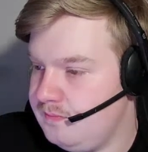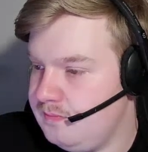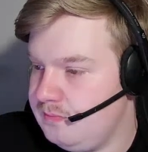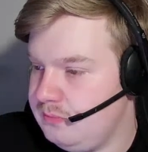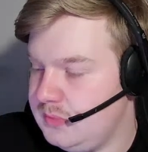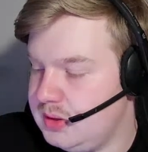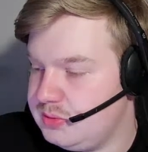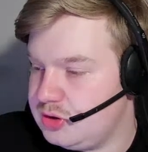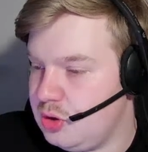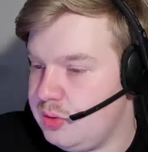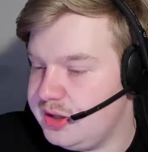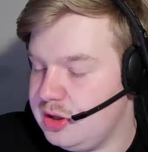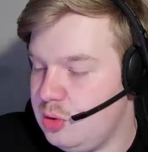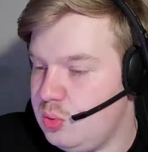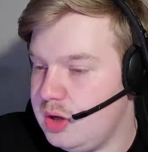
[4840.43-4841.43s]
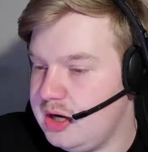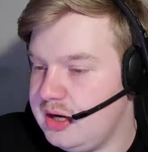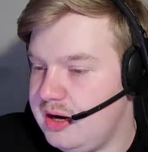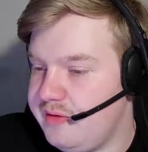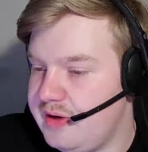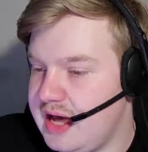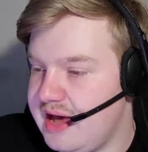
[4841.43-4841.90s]
He was going
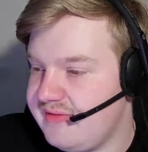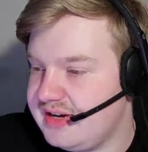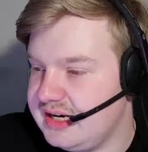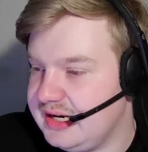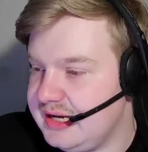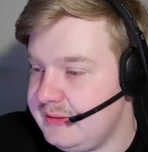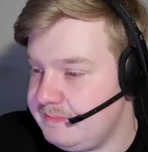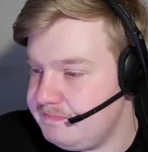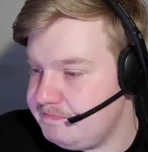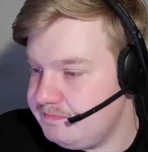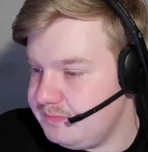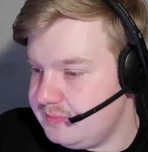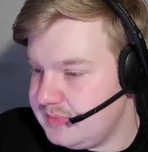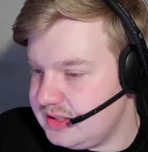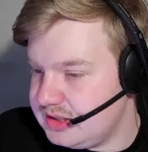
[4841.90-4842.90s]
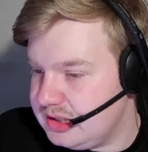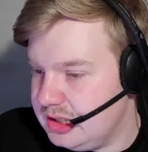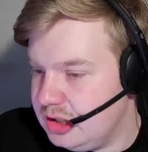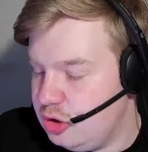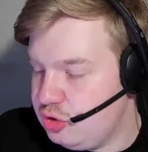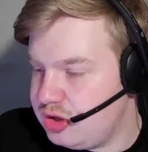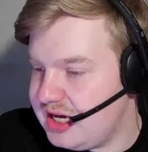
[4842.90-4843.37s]
nowhere, evidently. It's
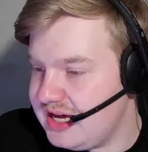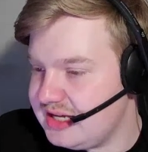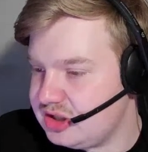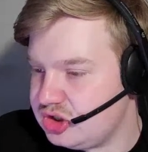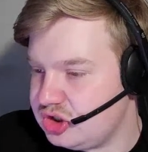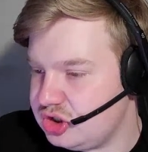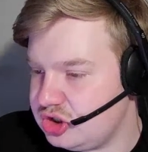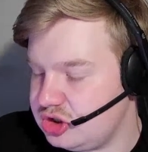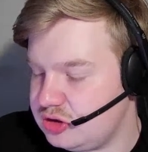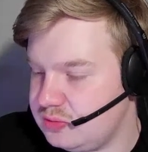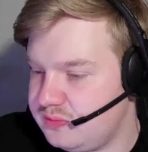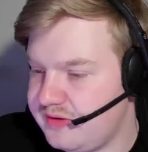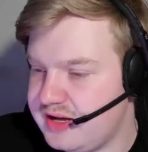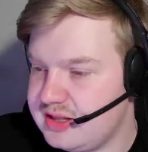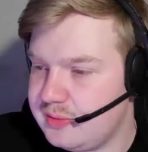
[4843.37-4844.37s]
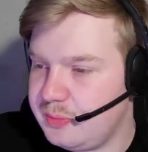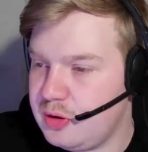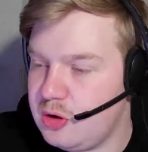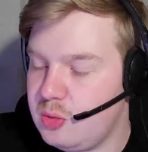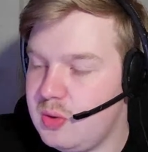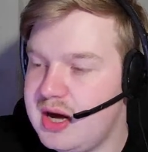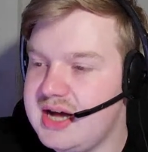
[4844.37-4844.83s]
Lukic. Fed the
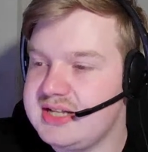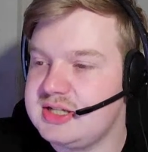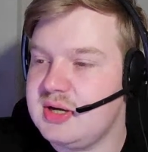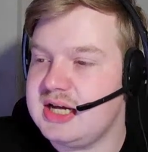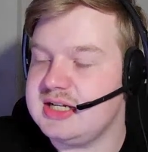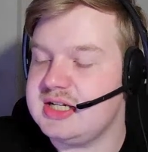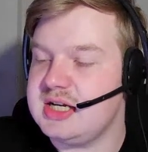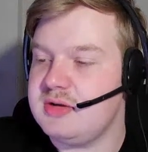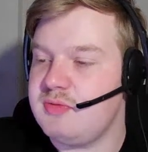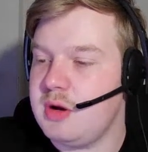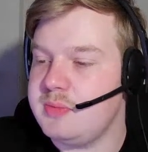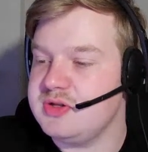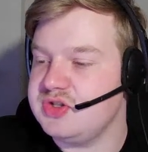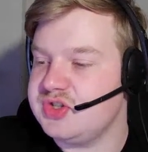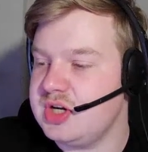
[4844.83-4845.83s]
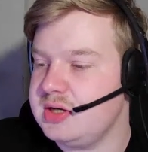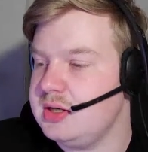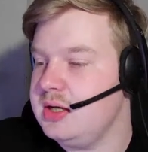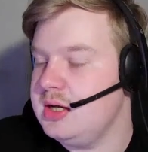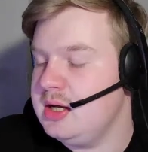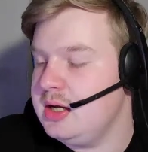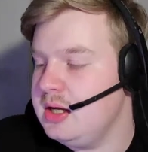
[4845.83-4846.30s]
ball wide to Anthony Robinson.
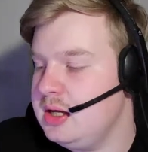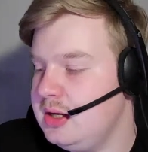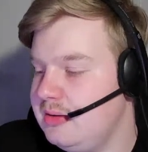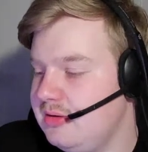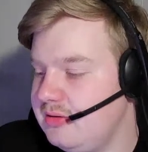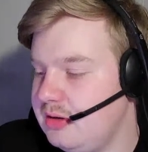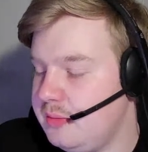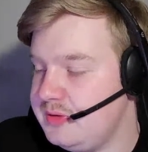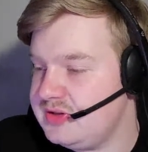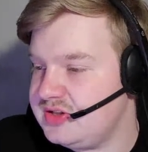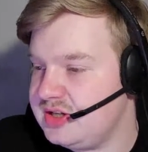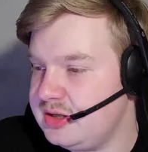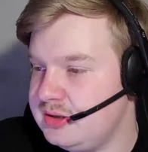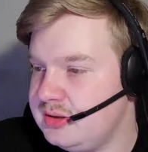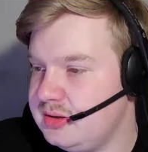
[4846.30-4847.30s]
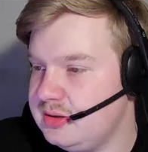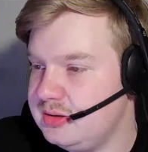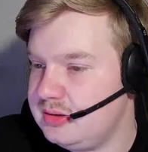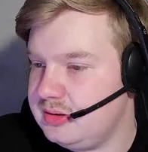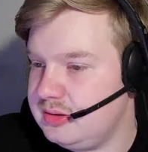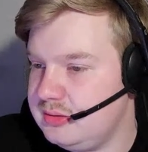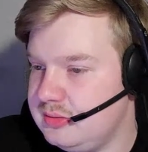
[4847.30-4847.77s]
Robinson
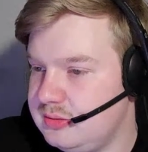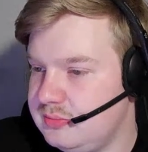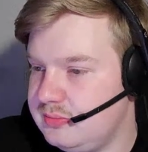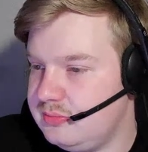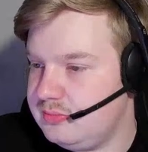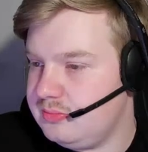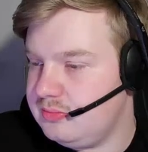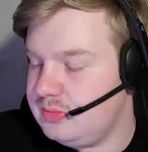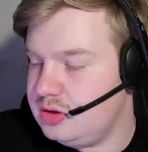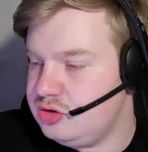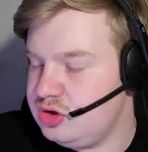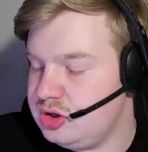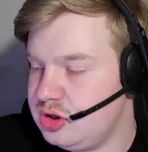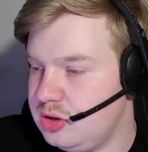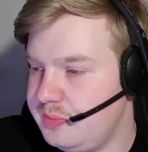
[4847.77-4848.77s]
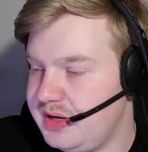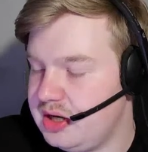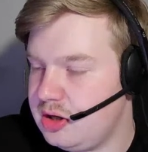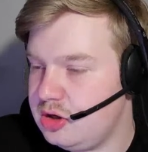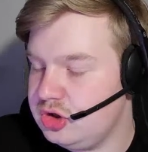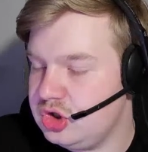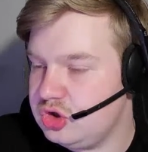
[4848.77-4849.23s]
losing a bit of
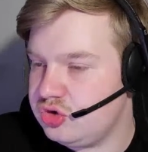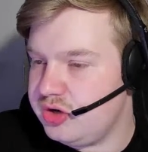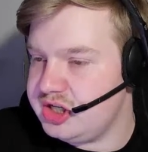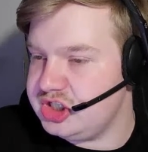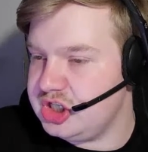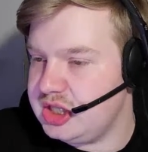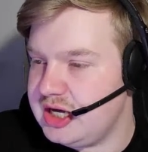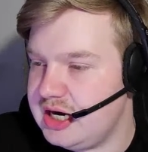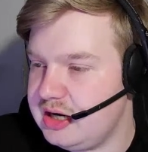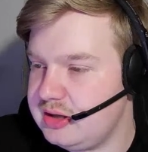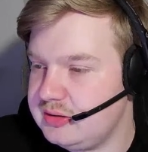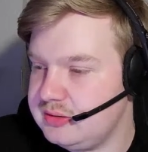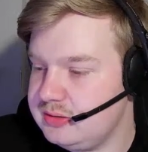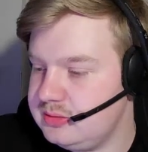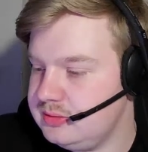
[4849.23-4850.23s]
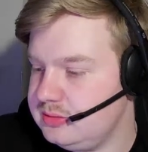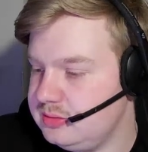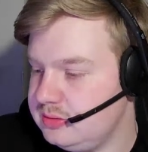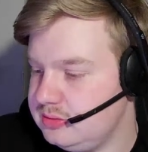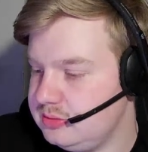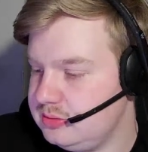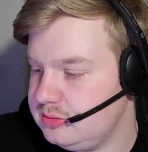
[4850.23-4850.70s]
concentration there.
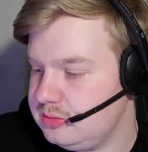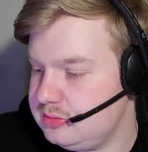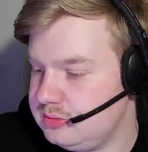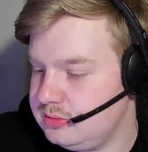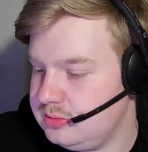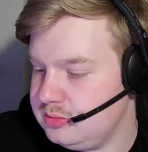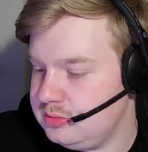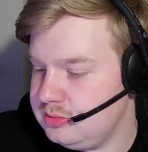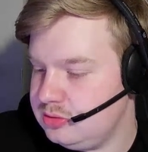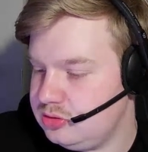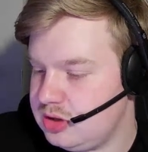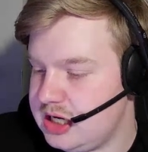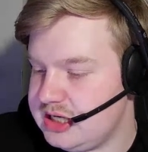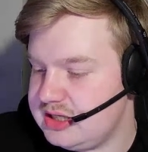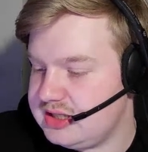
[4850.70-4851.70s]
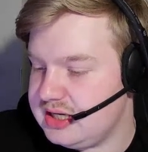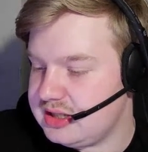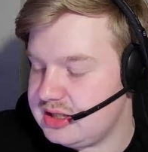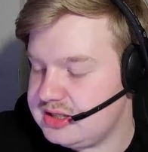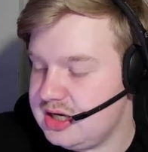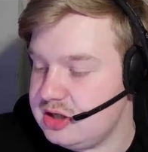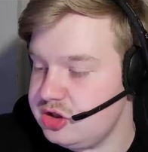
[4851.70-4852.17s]
Tried to take the
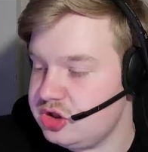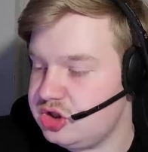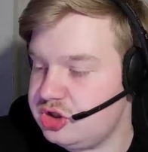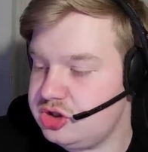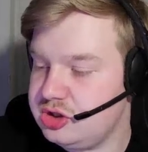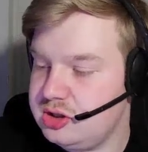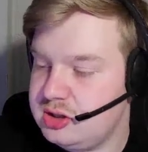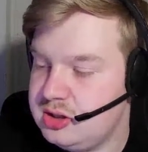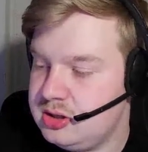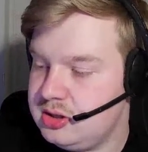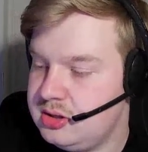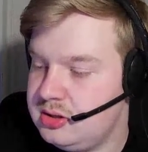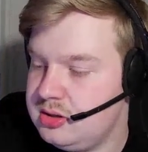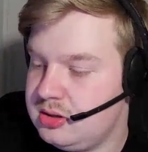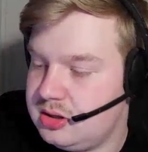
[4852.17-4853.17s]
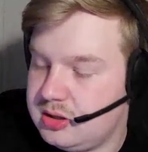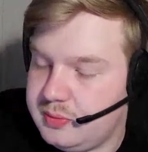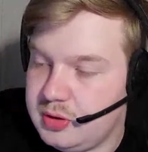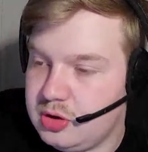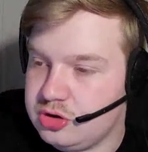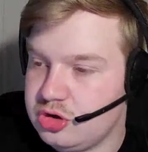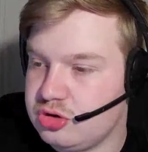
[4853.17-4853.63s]
touch. And the
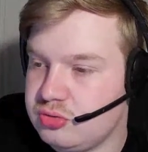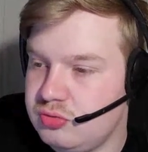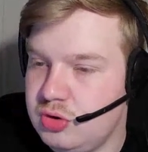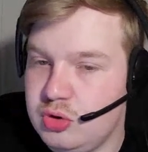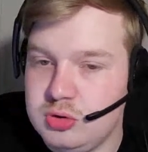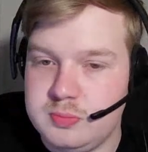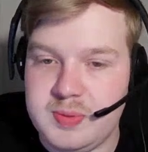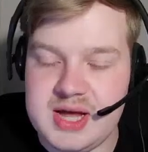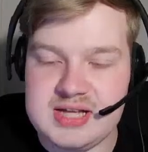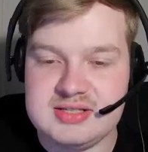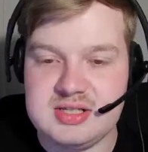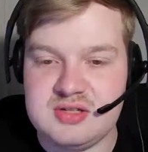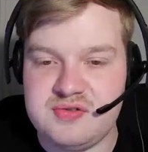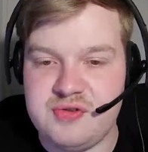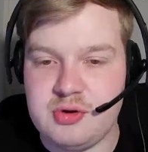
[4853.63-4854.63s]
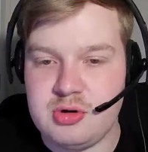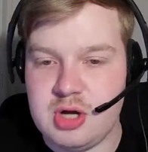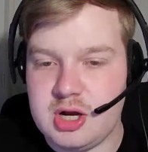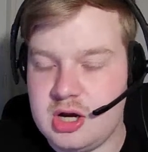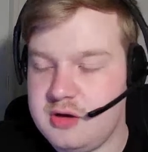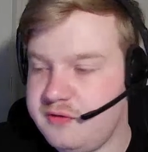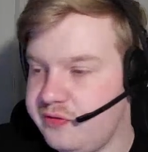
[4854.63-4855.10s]
ball just rolled past his foot and
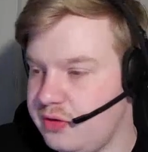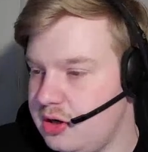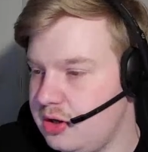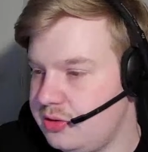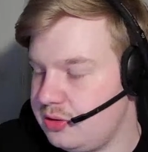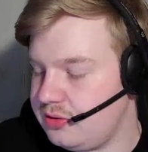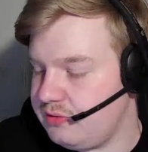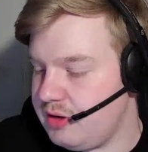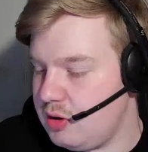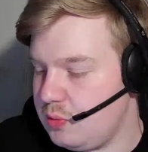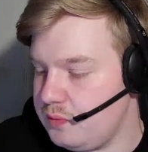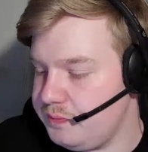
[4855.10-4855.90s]
out for another throw.